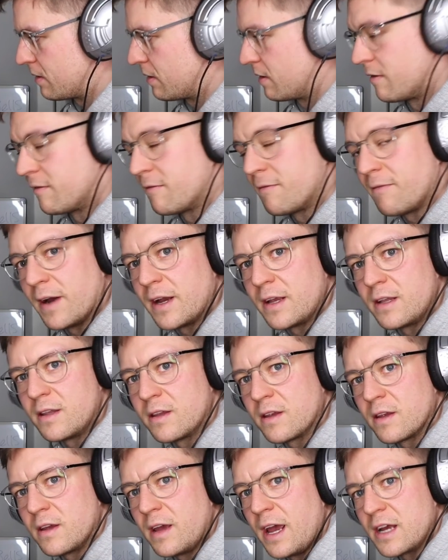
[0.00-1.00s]
Find
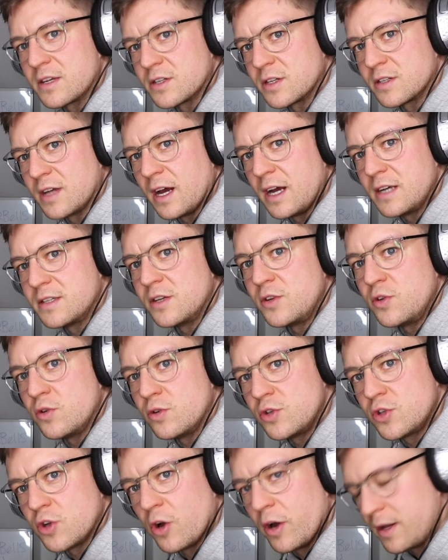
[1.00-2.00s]
exercise that you
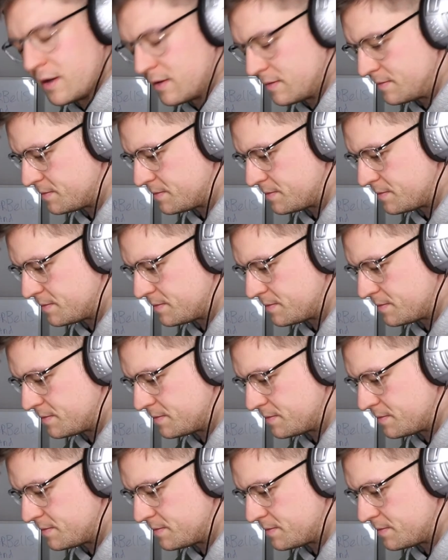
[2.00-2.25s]
enjoy.